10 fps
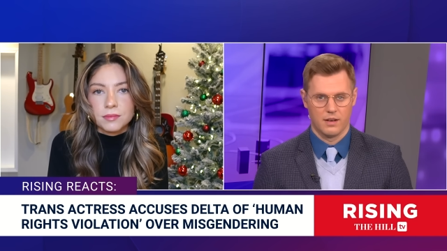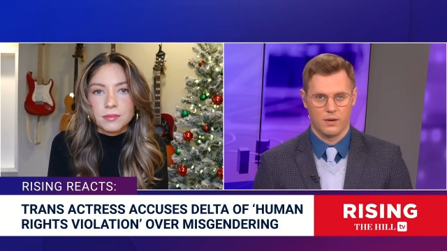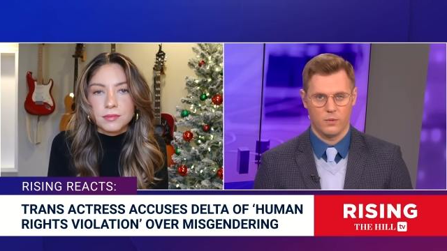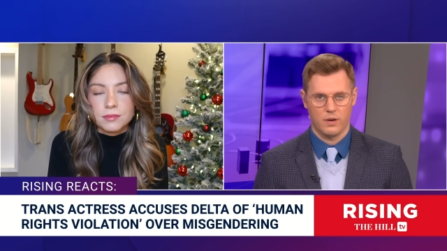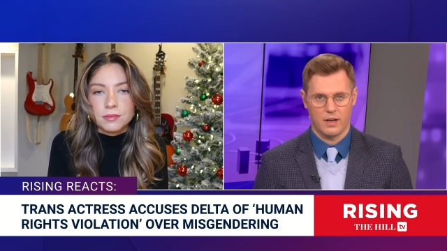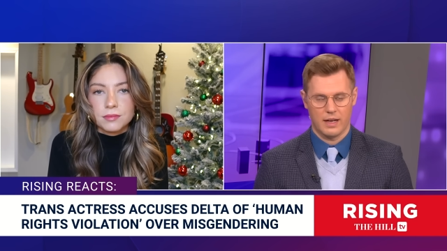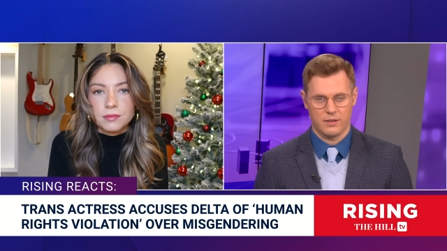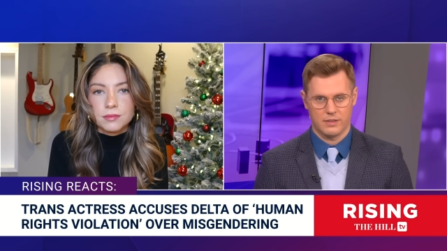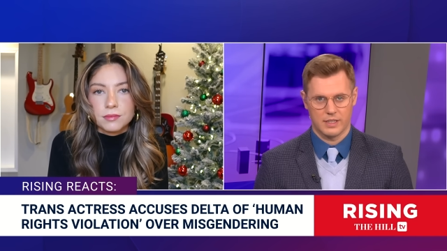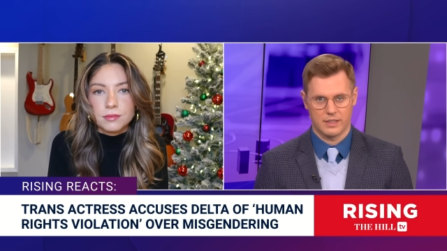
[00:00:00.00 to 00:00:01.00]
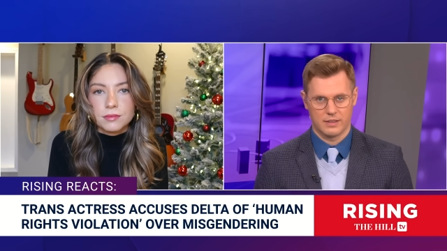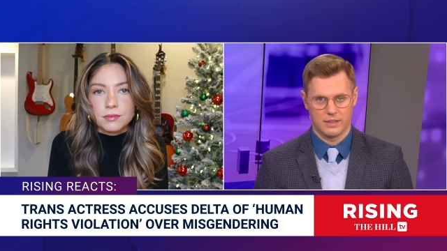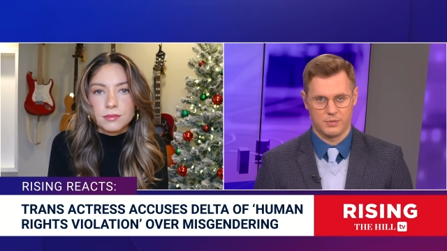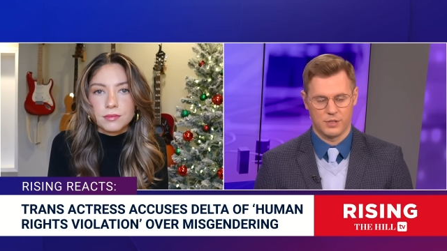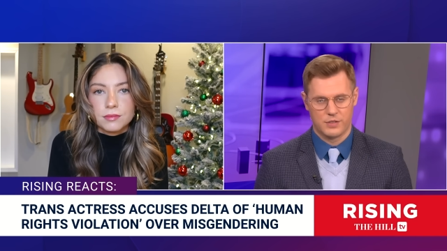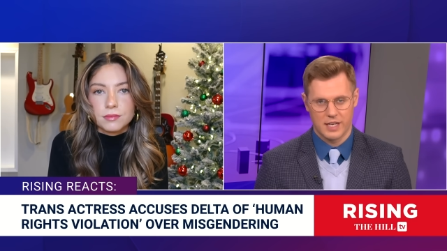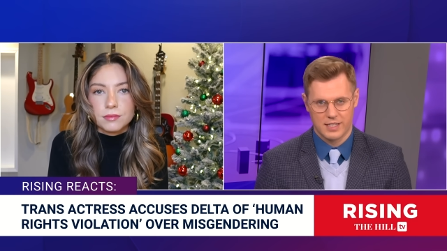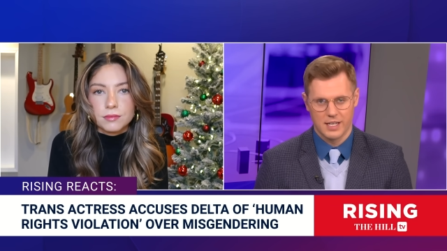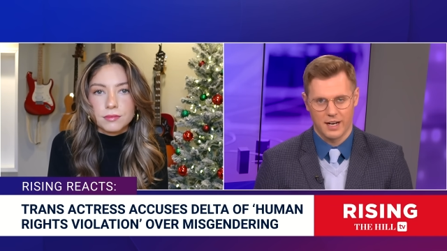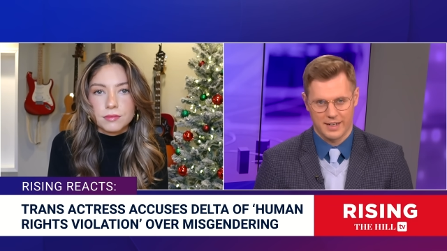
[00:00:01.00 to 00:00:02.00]
Speaker 1: Well, I don't think Libs of
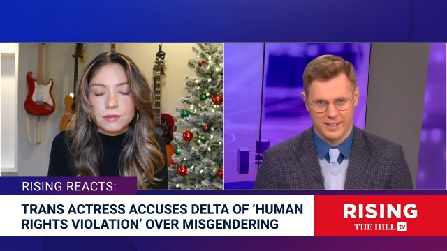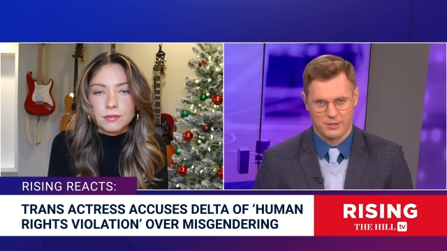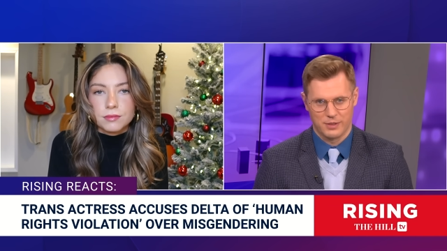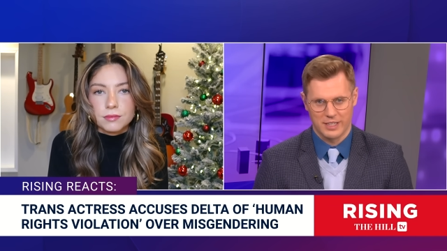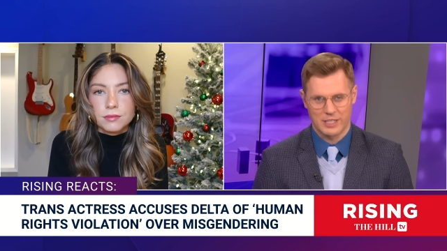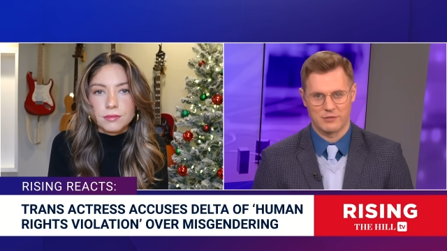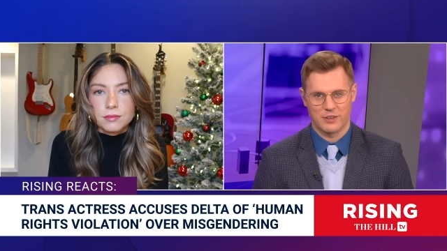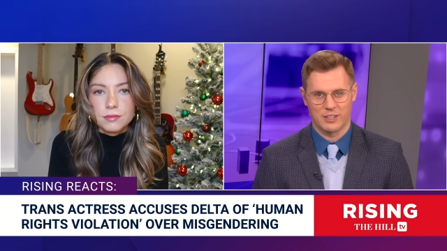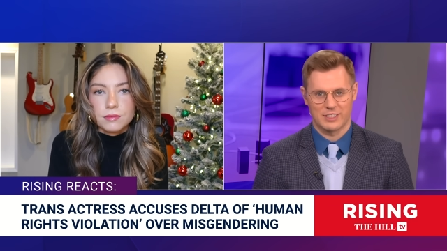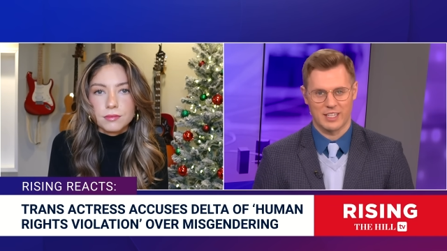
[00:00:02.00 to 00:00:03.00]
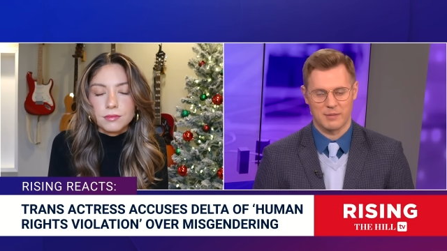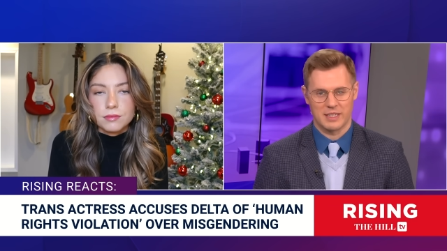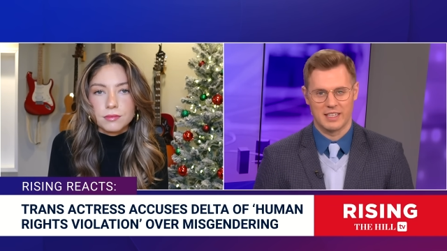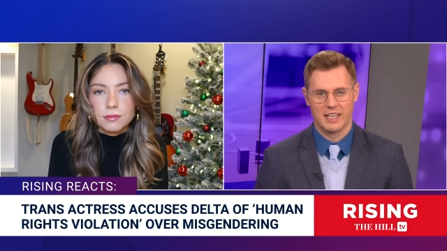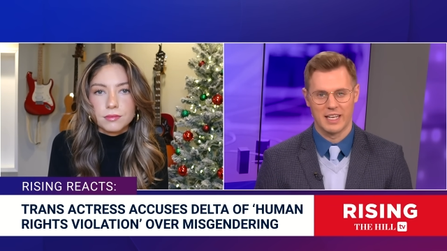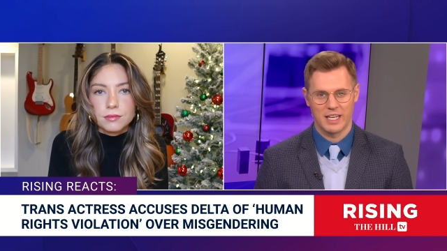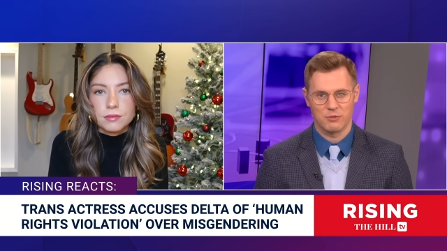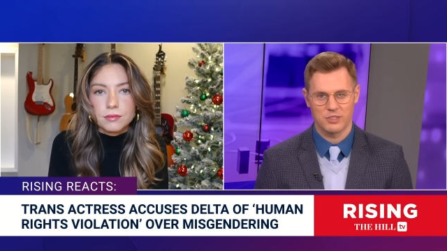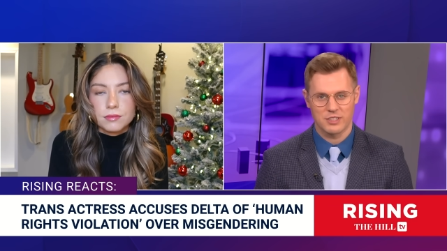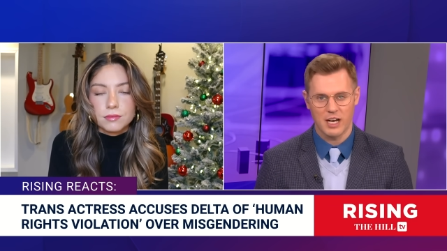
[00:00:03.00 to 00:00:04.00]
TikTok is really at fault here. I mean,
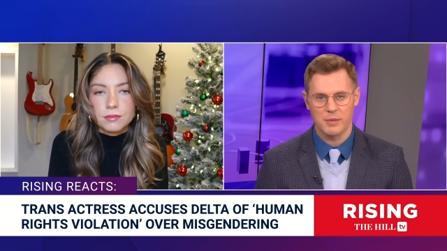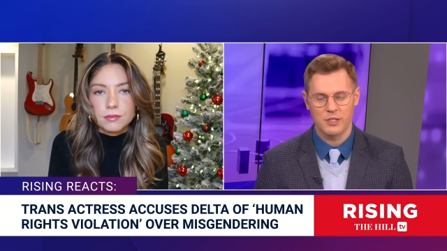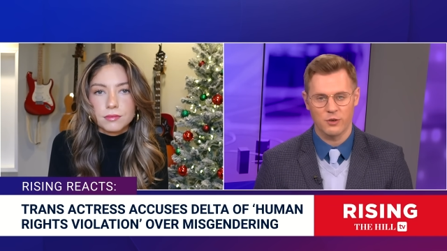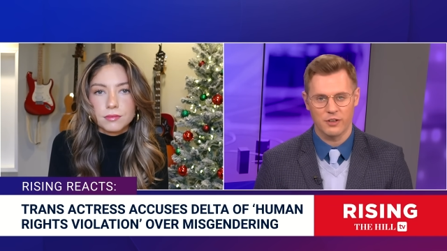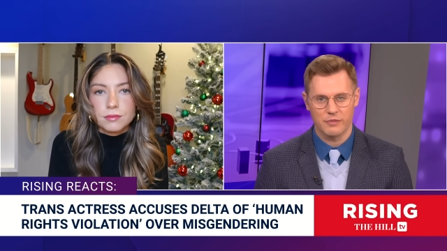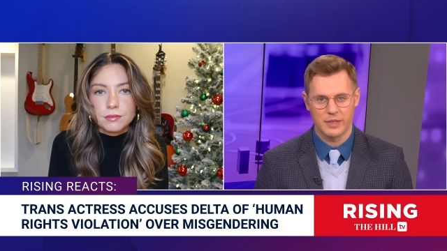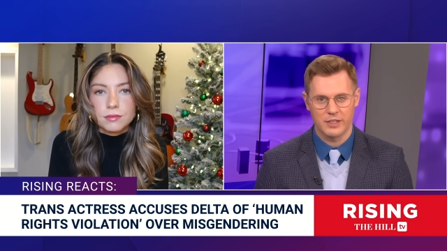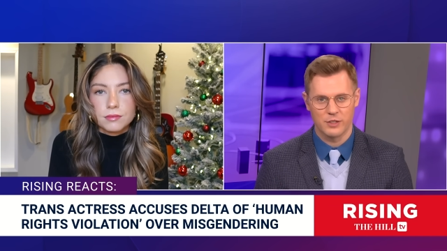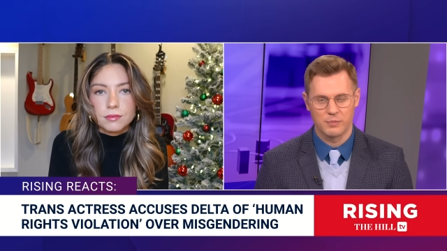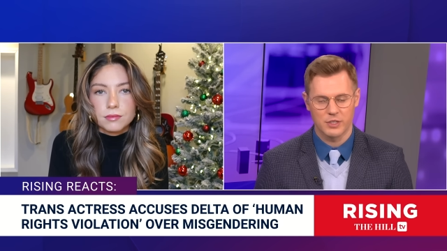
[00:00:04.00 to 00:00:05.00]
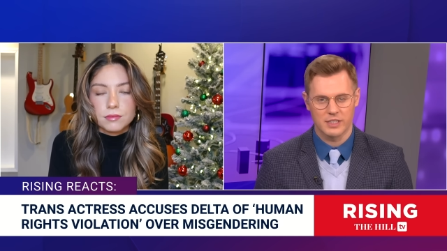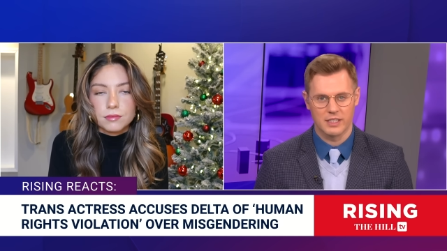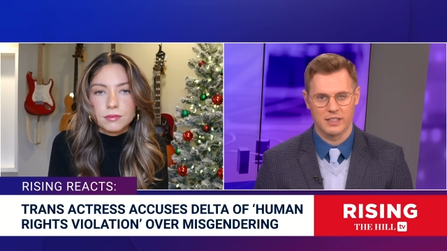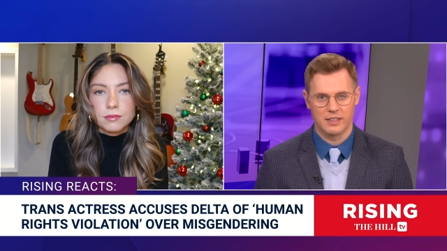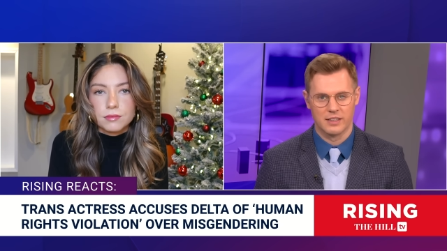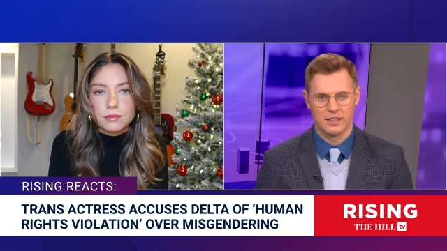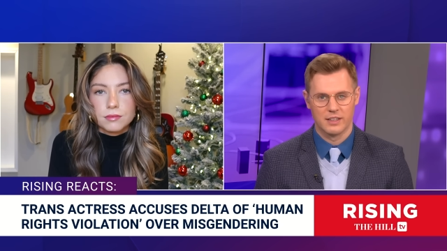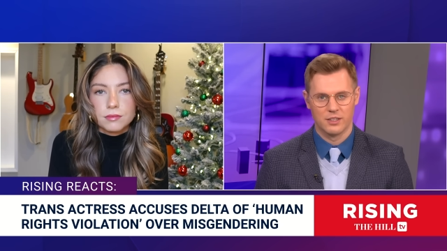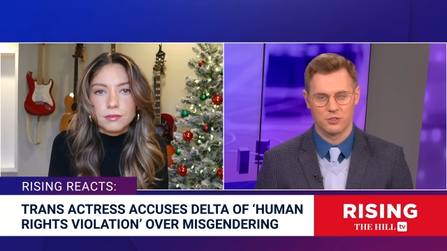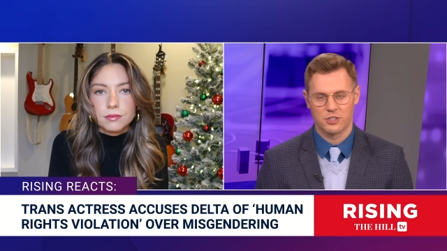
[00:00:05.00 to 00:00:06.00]
it was Tommy Dorfman who put the,
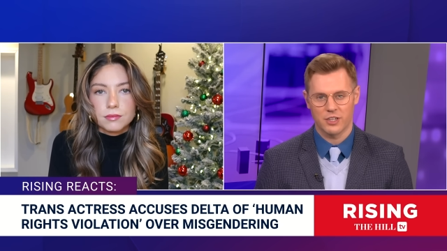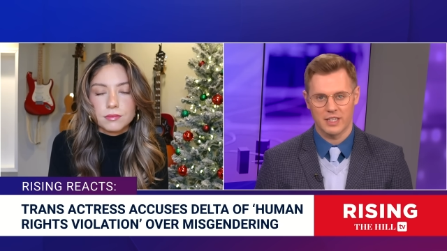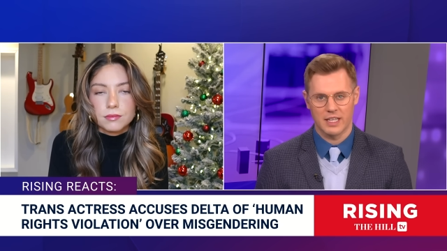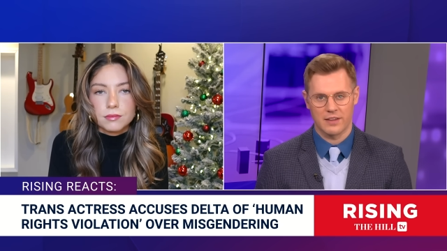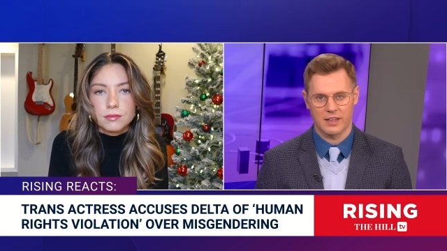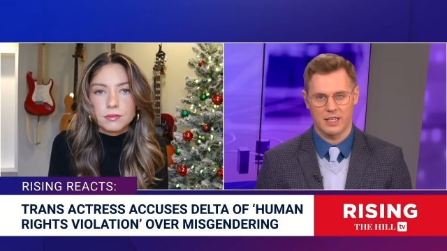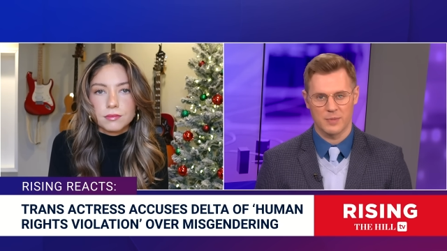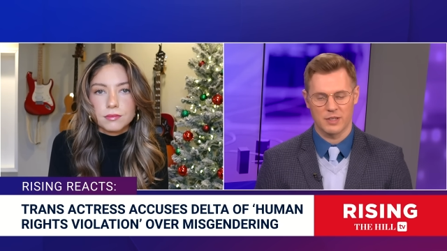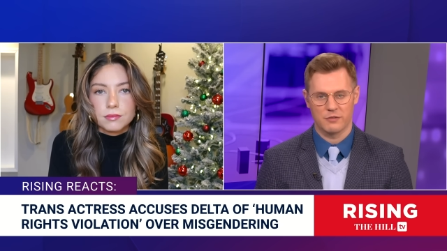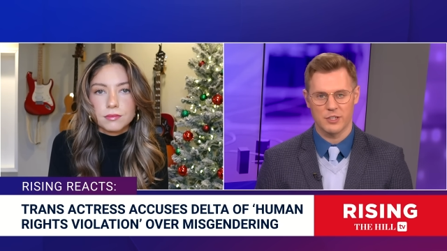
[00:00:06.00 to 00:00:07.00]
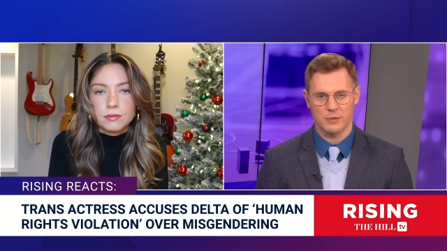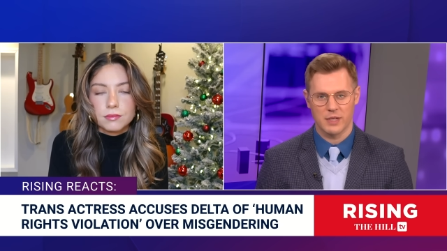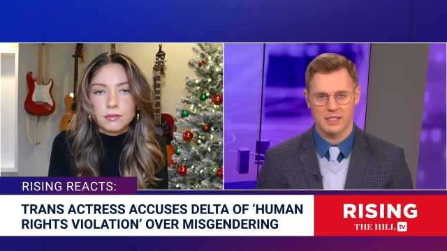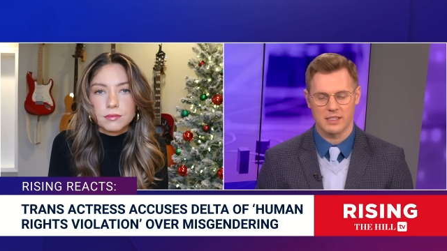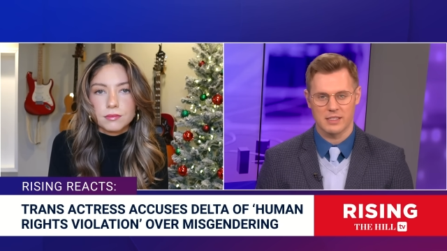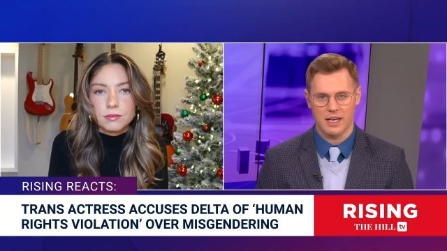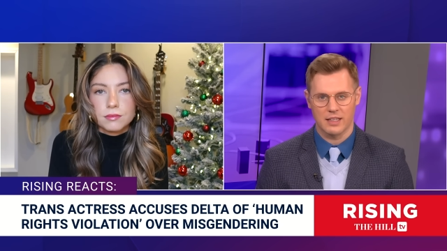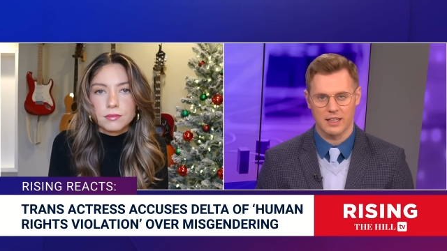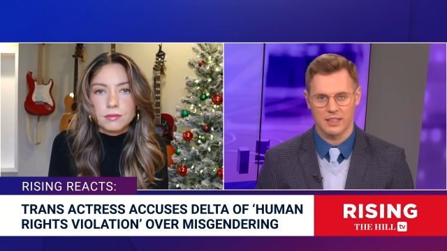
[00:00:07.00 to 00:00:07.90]
who circulated the clip in the first place. It's not like